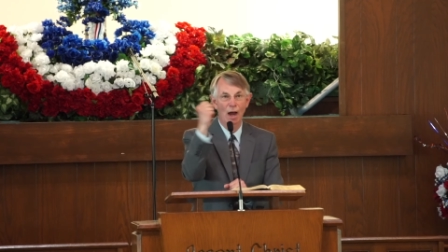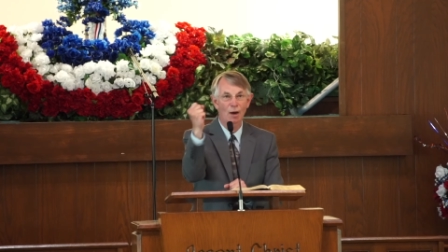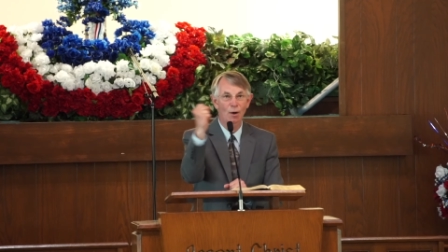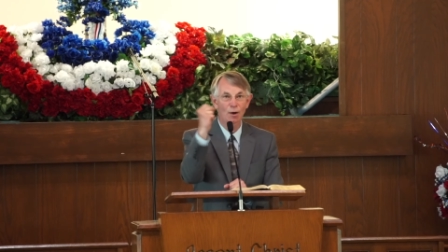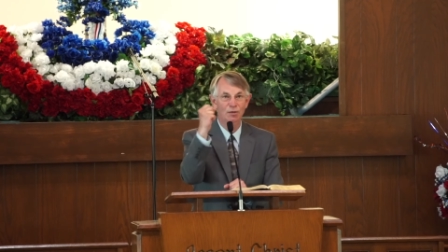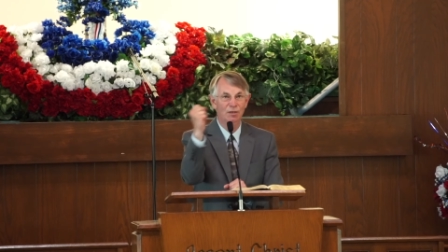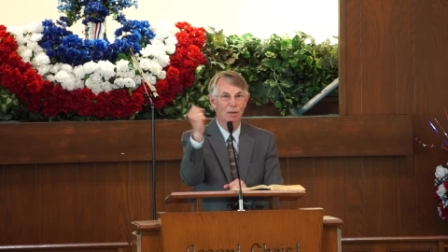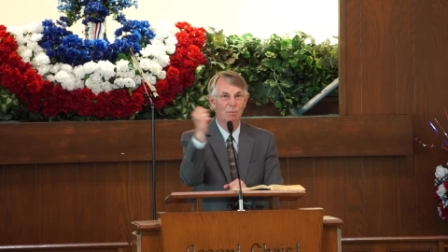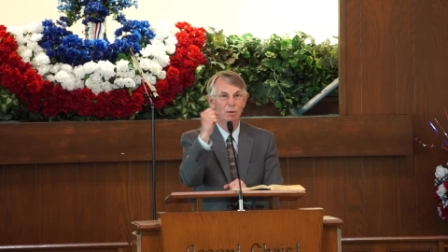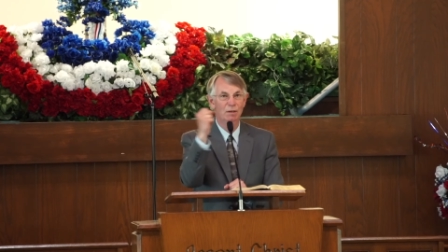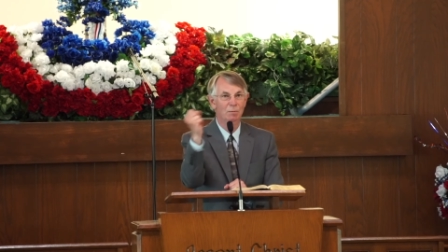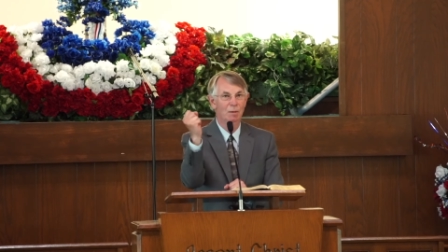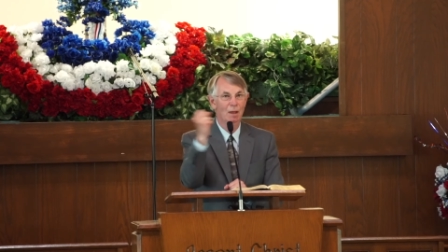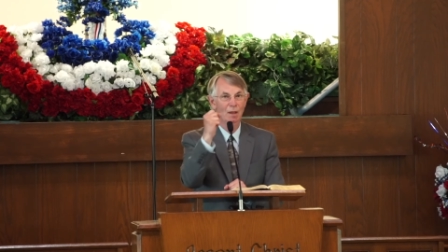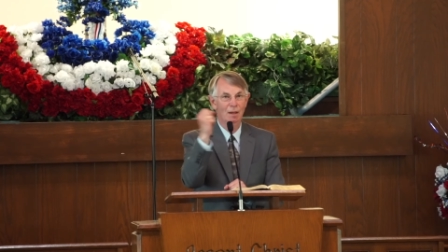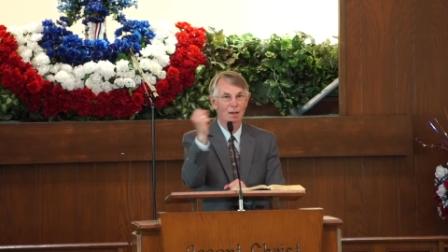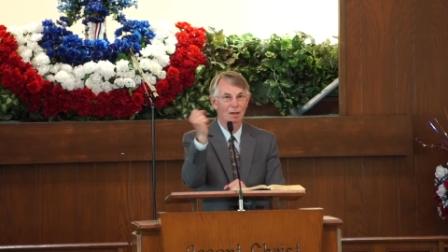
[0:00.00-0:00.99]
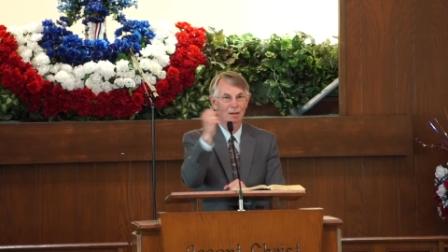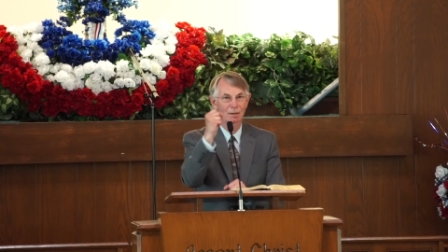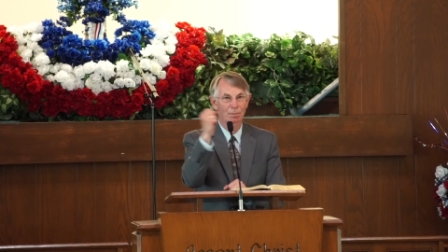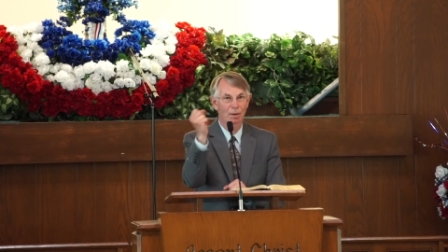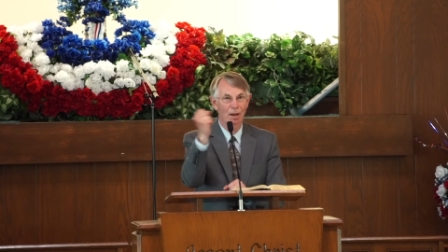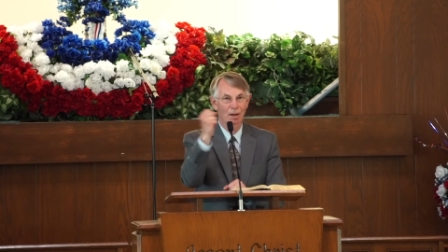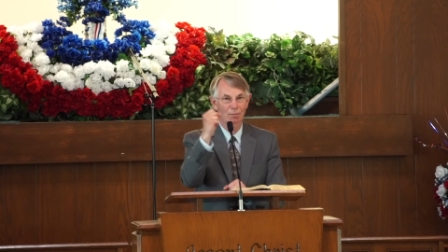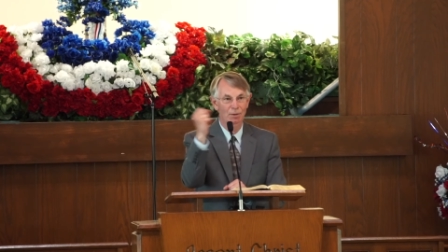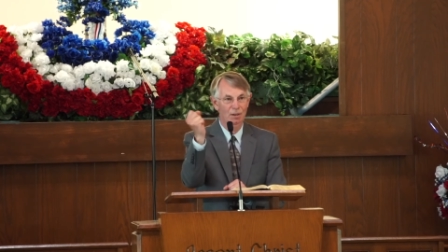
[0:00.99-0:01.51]
I heard somebody, uh,
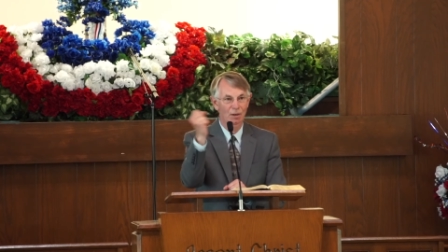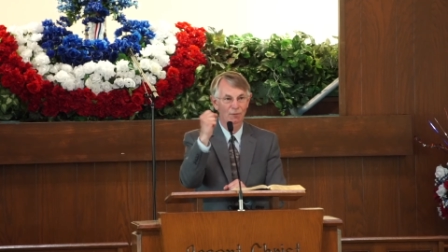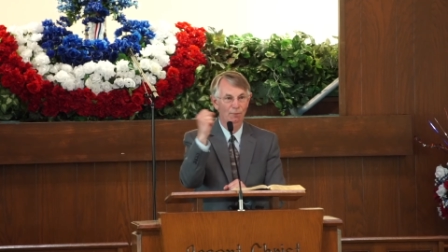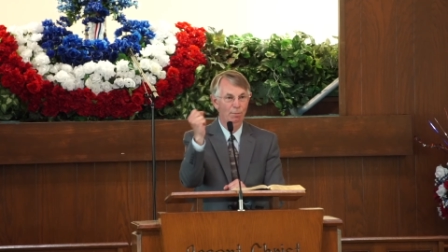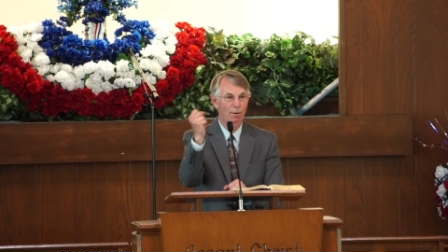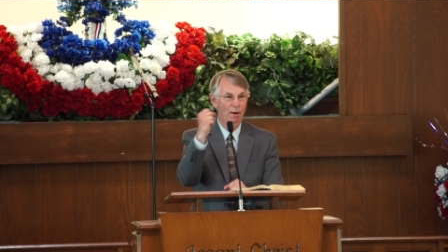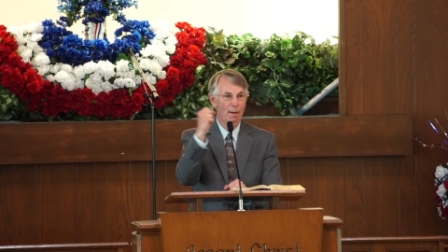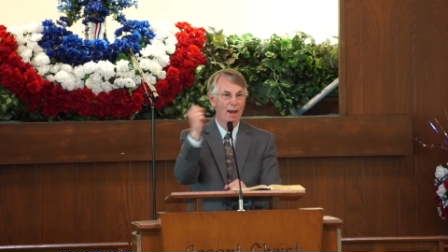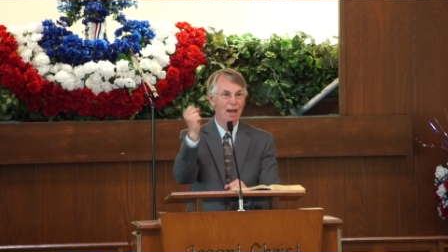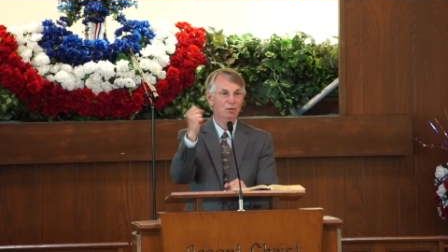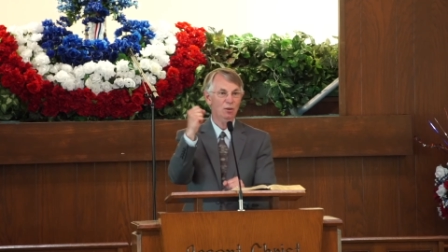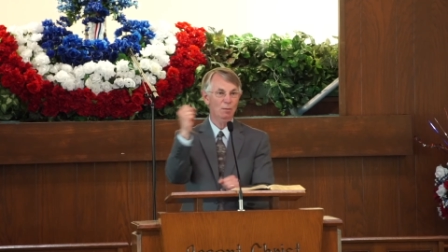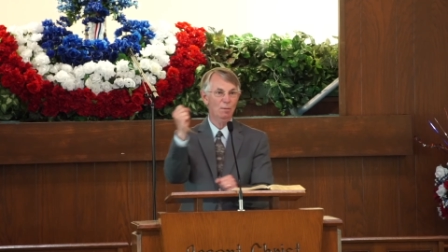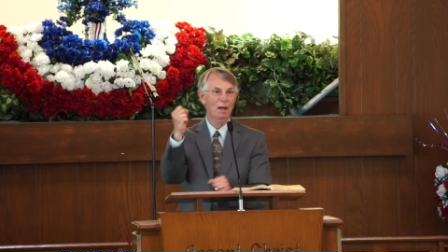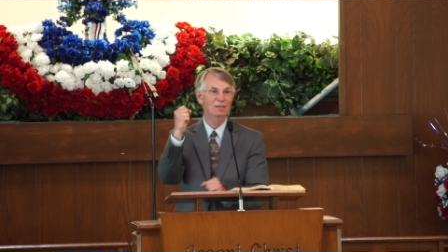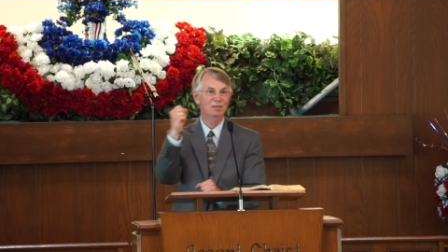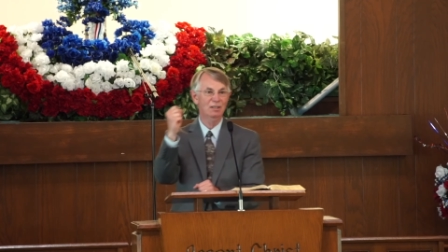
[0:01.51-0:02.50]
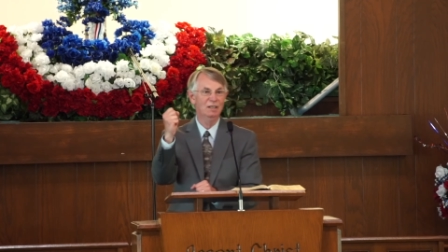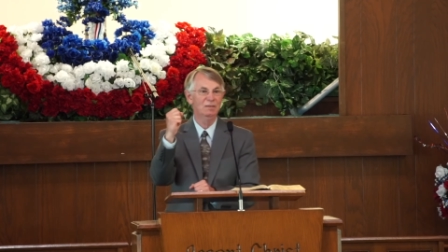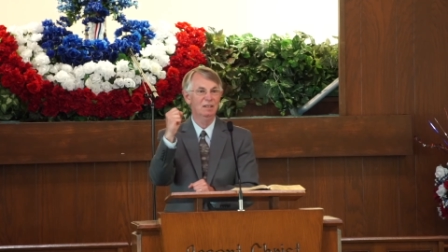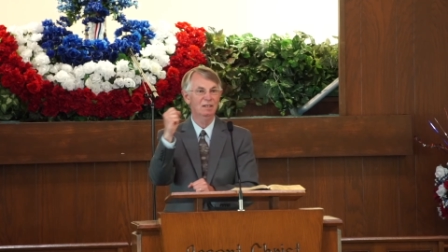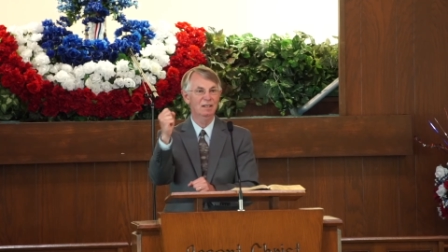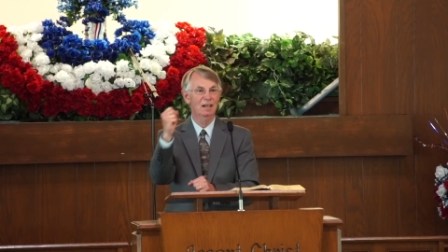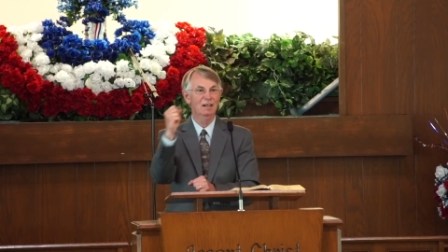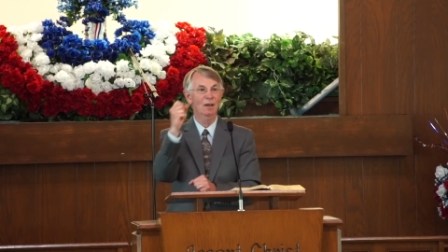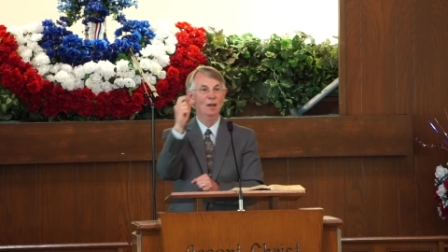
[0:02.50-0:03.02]
a dear pastor of mine said
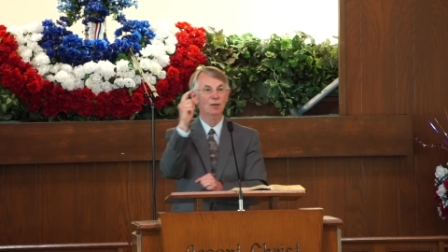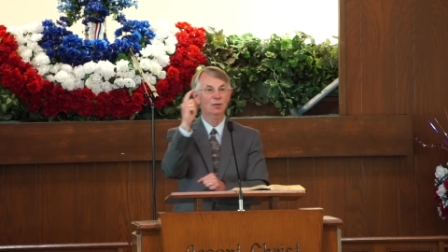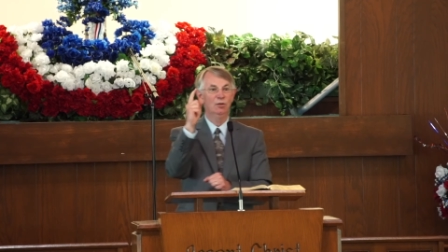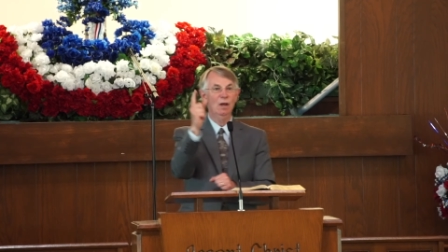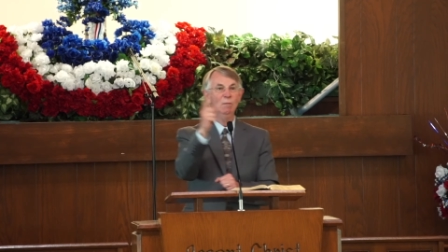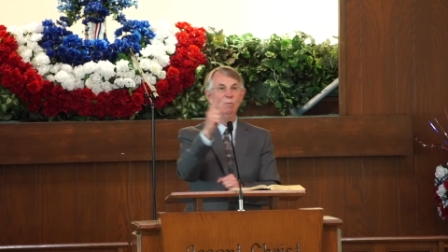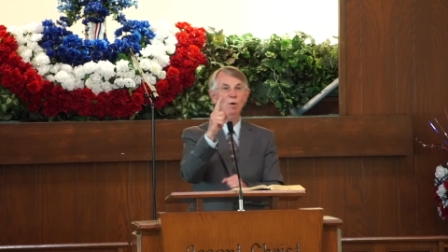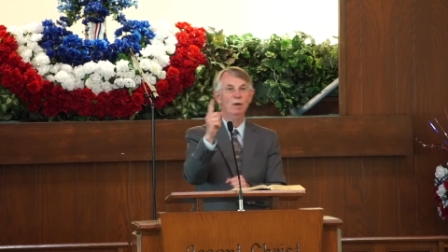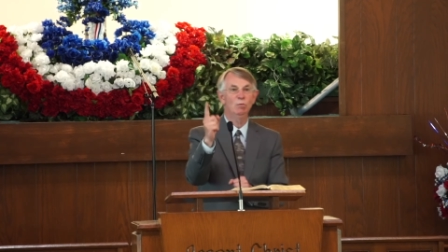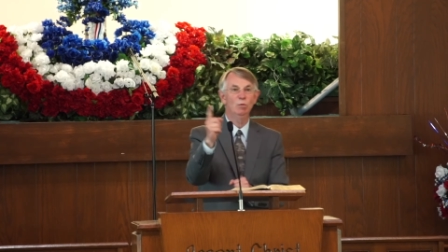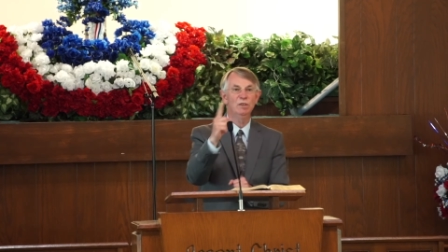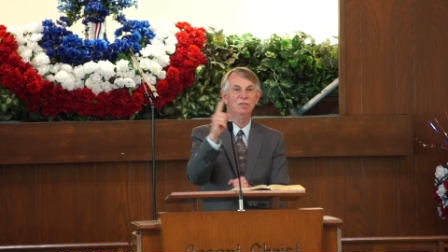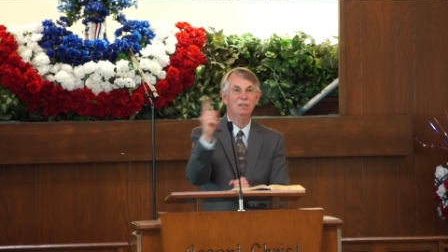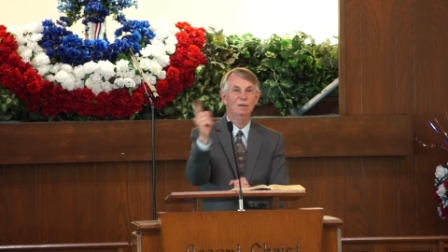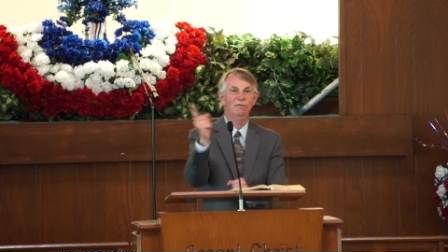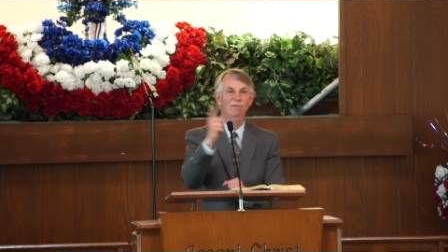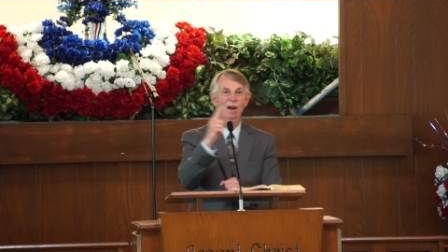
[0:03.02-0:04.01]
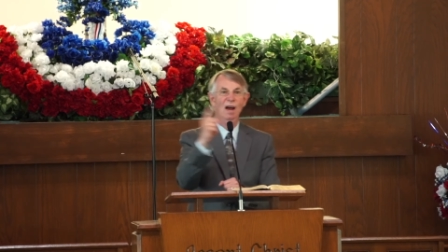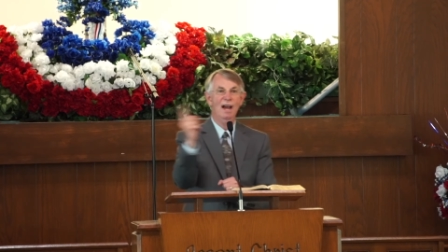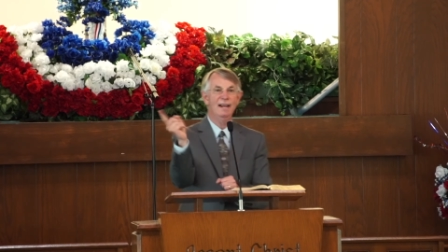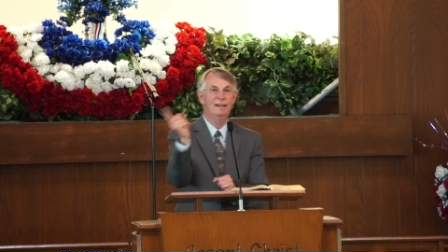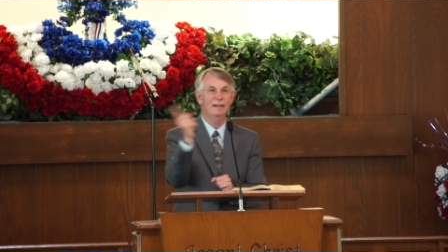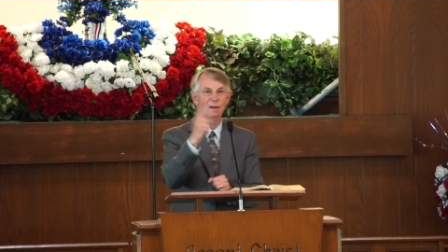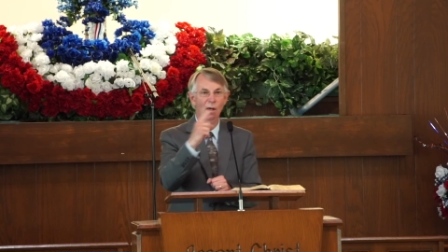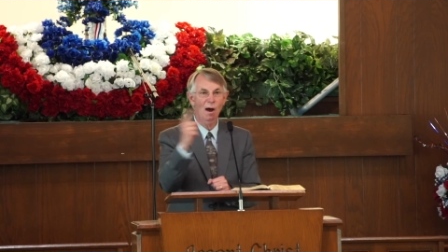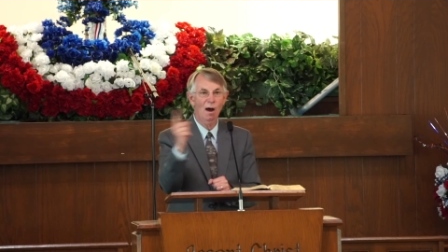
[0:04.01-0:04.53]
the other day, someone was
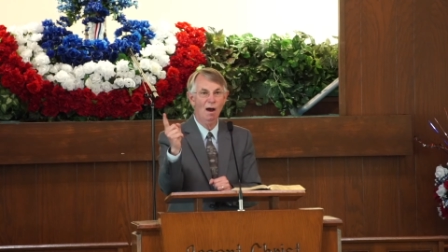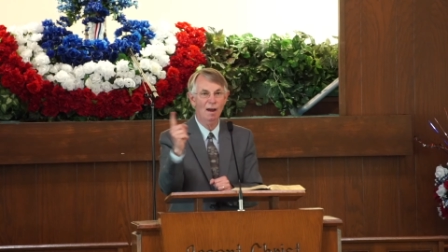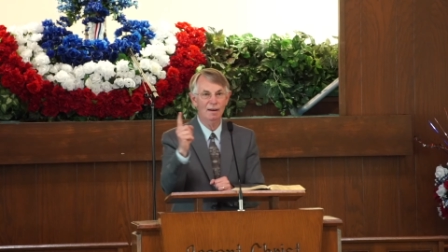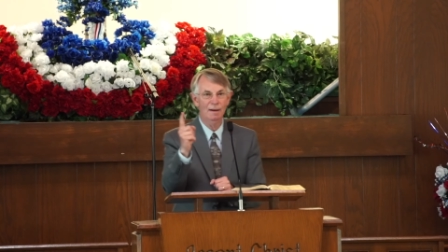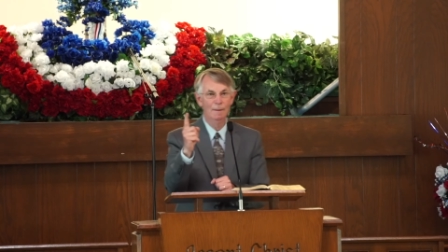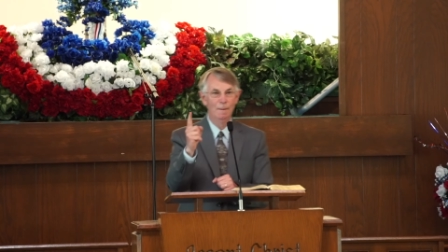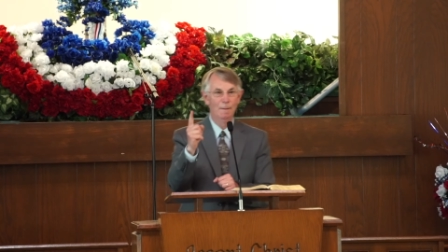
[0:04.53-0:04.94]
defying God,